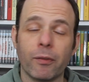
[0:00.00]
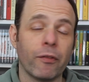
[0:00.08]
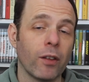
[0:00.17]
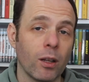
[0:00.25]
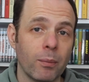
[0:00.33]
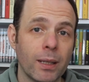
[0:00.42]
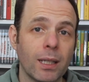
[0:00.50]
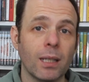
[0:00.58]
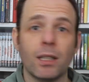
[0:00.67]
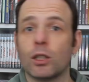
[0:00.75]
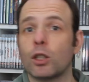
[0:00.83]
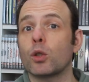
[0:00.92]
of
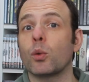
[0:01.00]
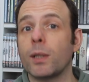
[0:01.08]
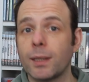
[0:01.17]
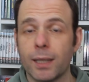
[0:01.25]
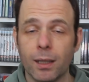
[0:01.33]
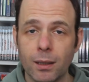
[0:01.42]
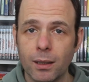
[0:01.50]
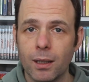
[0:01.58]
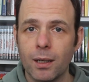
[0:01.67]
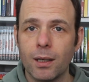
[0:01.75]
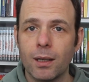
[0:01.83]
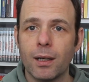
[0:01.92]
filmmaking and storytelling
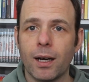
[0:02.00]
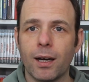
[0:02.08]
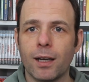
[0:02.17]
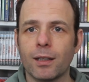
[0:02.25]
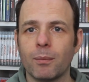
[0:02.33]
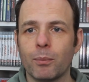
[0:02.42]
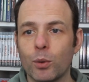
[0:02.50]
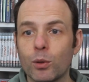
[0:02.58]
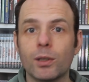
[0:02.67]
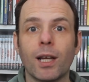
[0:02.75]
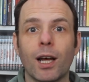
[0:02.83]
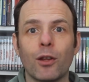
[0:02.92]
uh, and
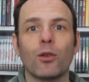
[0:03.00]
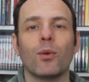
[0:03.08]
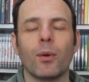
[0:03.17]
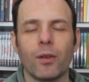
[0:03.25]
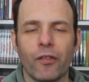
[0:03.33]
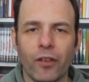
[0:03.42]
imbues that throughout the